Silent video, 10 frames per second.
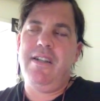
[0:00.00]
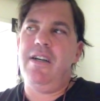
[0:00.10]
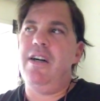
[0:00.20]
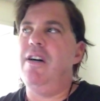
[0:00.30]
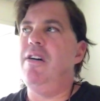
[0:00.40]

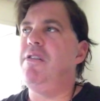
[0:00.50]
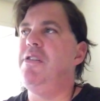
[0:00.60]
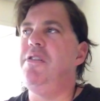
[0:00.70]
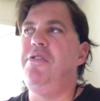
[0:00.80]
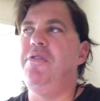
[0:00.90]
Oh,
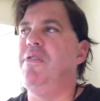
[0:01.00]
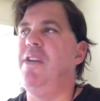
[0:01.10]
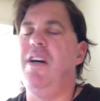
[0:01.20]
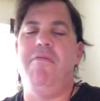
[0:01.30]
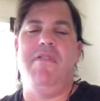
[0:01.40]
the
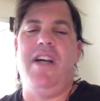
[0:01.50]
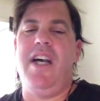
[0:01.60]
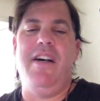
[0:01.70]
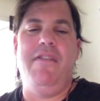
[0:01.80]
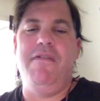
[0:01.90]
joy I would
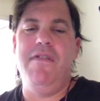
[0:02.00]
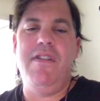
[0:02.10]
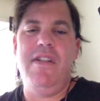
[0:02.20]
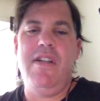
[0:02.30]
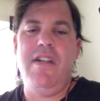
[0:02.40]
have.
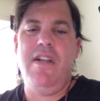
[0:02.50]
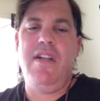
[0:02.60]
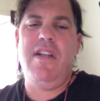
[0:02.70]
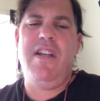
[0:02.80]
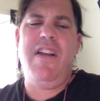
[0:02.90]

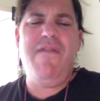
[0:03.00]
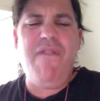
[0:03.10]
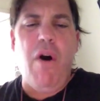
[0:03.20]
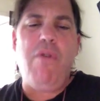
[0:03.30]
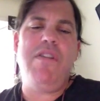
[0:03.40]
If
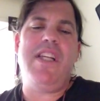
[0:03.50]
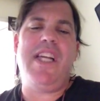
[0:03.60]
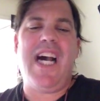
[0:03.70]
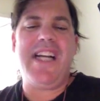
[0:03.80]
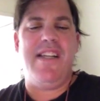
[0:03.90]

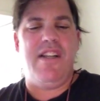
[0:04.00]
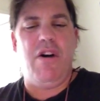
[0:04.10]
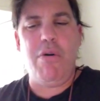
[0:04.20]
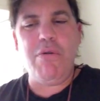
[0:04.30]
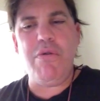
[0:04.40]
only I could
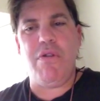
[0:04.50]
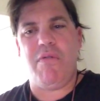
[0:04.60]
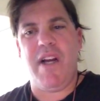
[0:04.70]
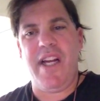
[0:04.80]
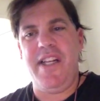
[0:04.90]
hold her
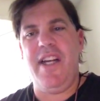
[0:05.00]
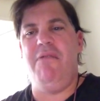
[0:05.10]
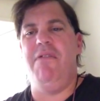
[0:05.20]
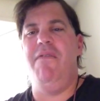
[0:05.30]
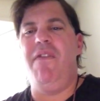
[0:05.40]
right
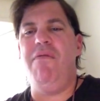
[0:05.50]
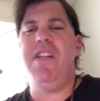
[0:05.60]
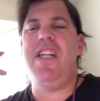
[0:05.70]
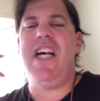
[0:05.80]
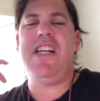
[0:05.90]
now. If
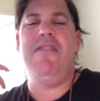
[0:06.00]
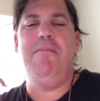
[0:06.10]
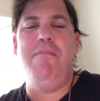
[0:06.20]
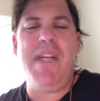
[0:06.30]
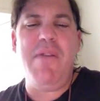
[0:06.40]
only I could
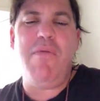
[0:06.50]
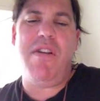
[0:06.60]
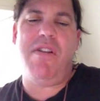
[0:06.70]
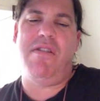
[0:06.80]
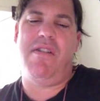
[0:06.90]
be
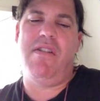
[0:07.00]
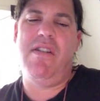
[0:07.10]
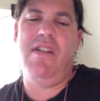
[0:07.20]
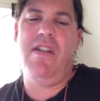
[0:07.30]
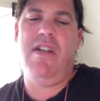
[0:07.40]
with her.
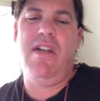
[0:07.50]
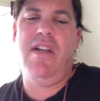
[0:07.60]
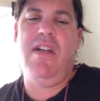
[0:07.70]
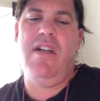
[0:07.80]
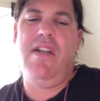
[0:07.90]

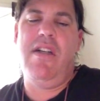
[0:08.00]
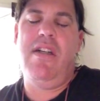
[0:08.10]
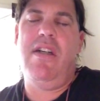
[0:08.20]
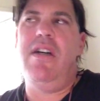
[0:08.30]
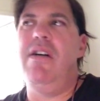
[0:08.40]

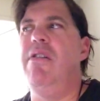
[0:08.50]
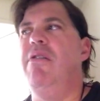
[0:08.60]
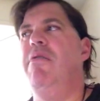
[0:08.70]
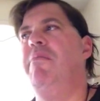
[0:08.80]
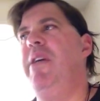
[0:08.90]

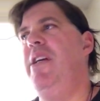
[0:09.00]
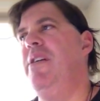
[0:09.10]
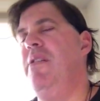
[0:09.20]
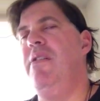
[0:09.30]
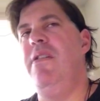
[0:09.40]
Oh, man.